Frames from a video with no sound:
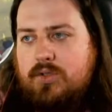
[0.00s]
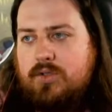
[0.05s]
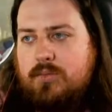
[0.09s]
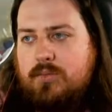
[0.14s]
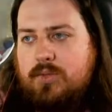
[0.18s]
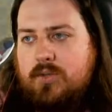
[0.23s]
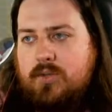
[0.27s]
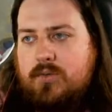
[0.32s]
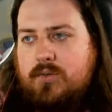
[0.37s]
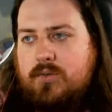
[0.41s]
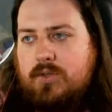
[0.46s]

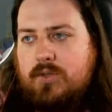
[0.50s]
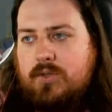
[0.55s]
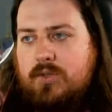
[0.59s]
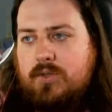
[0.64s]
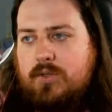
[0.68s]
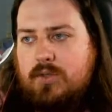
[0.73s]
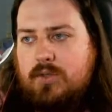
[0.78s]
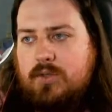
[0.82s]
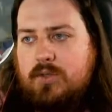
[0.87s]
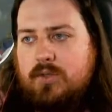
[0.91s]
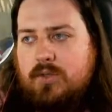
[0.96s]
jump over...
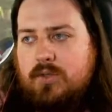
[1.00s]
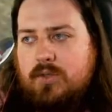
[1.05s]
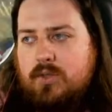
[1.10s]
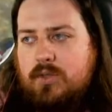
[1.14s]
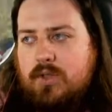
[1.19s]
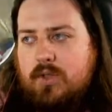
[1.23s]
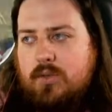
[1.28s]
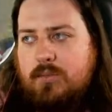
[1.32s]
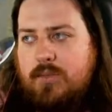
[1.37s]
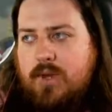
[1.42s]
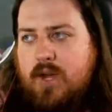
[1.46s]

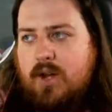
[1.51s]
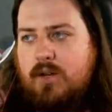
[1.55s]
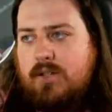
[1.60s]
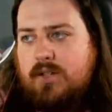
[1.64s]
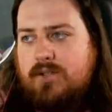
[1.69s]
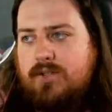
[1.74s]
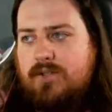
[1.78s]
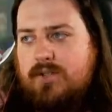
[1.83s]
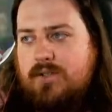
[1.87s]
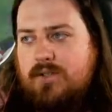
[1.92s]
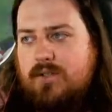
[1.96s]
Oh,
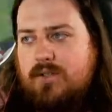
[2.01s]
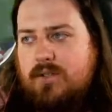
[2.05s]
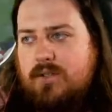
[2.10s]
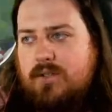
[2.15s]
Paris.